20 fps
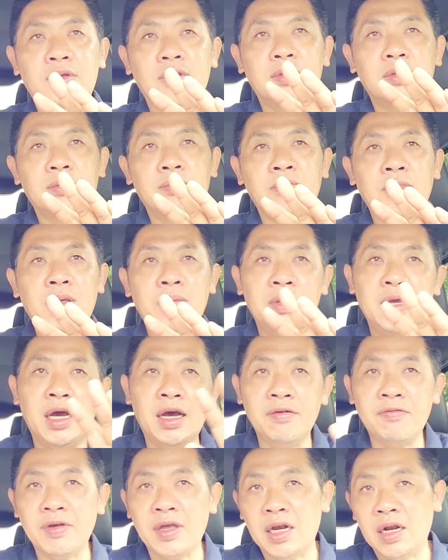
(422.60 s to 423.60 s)
maybe
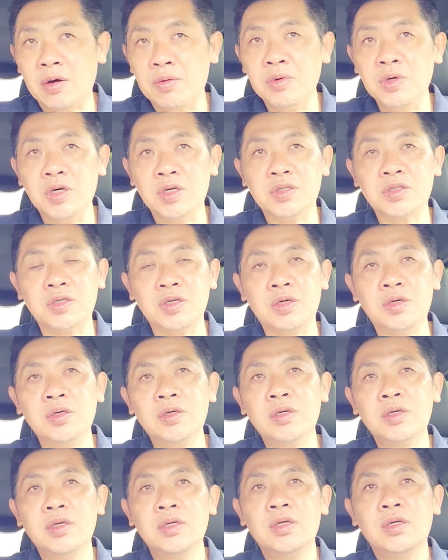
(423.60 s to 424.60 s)
half an hour or so,
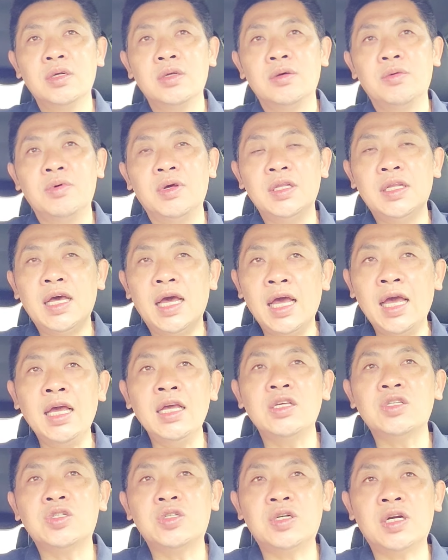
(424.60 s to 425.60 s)
when the air
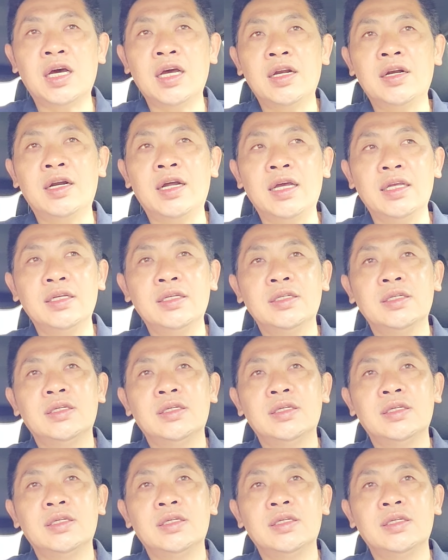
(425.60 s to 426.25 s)
is dry, right,